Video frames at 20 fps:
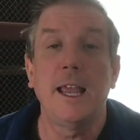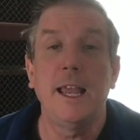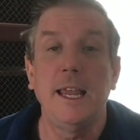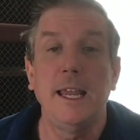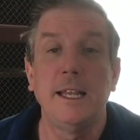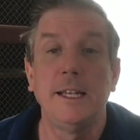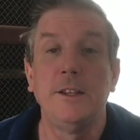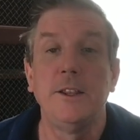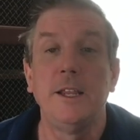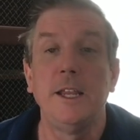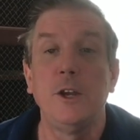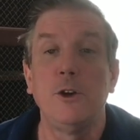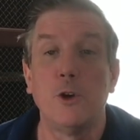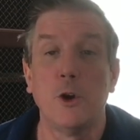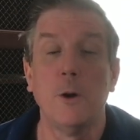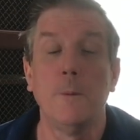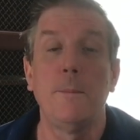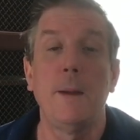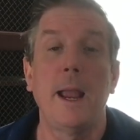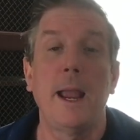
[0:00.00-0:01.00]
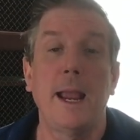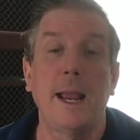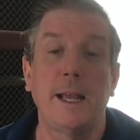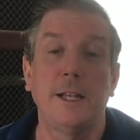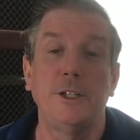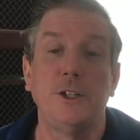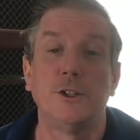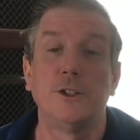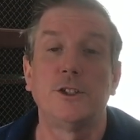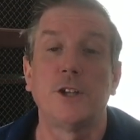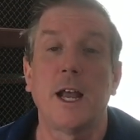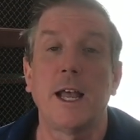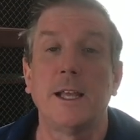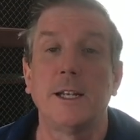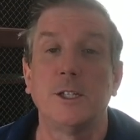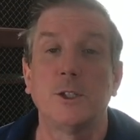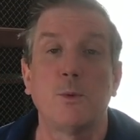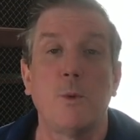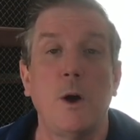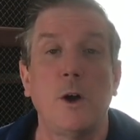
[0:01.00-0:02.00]
in the group, and your child
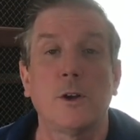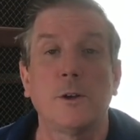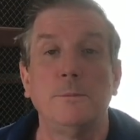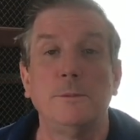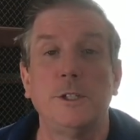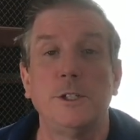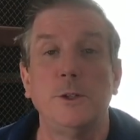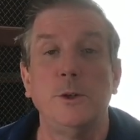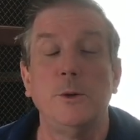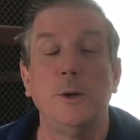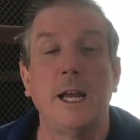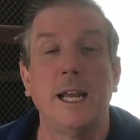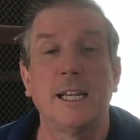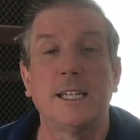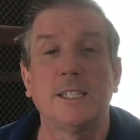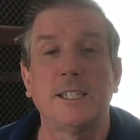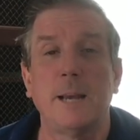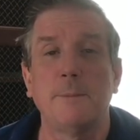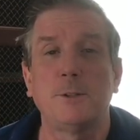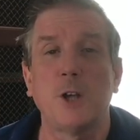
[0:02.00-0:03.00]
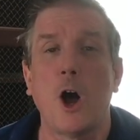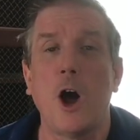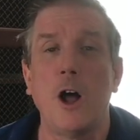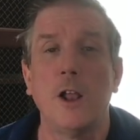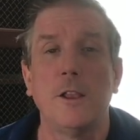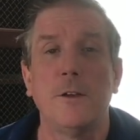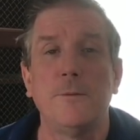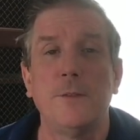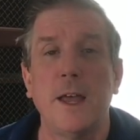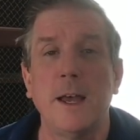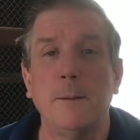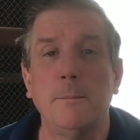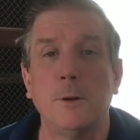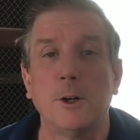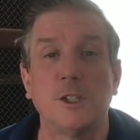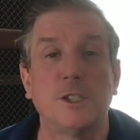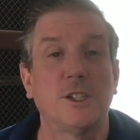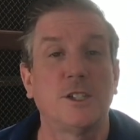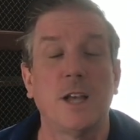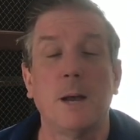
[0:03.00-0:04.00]
is welcome to accept all of them
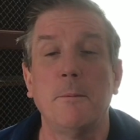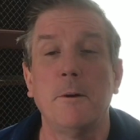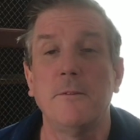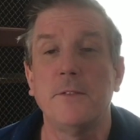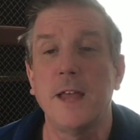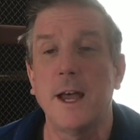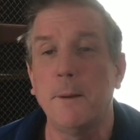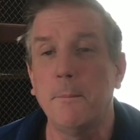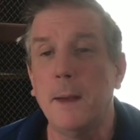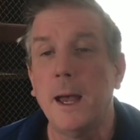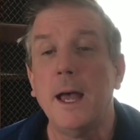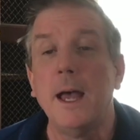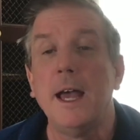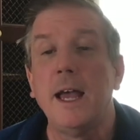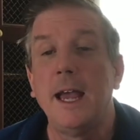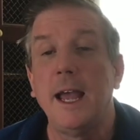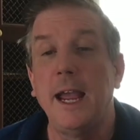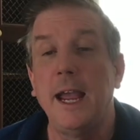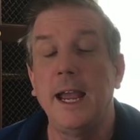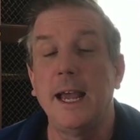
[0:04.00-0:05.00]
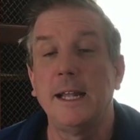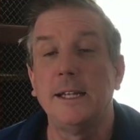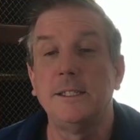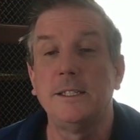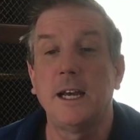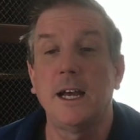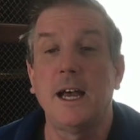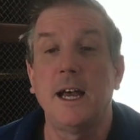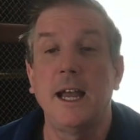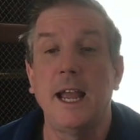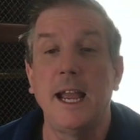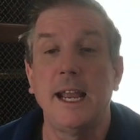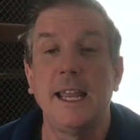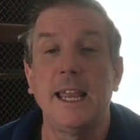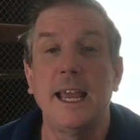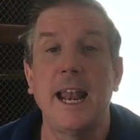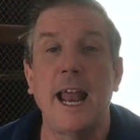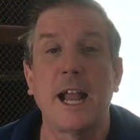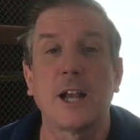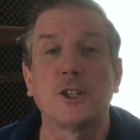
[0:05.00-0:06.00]
or some of them and, uh, and
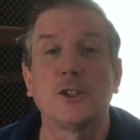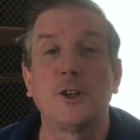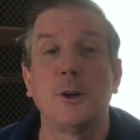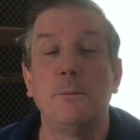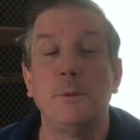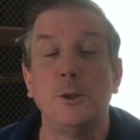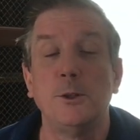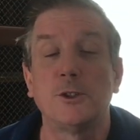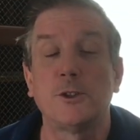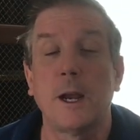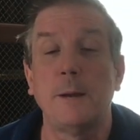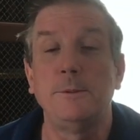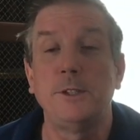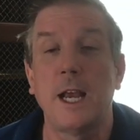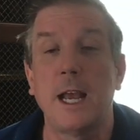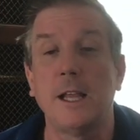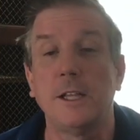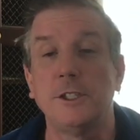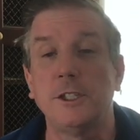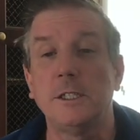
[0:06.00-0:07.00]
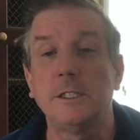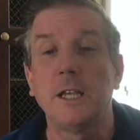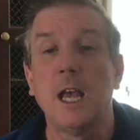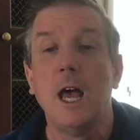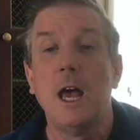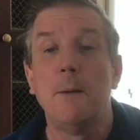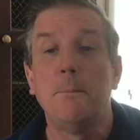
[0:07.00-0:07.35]
get extra blue stripe challenges.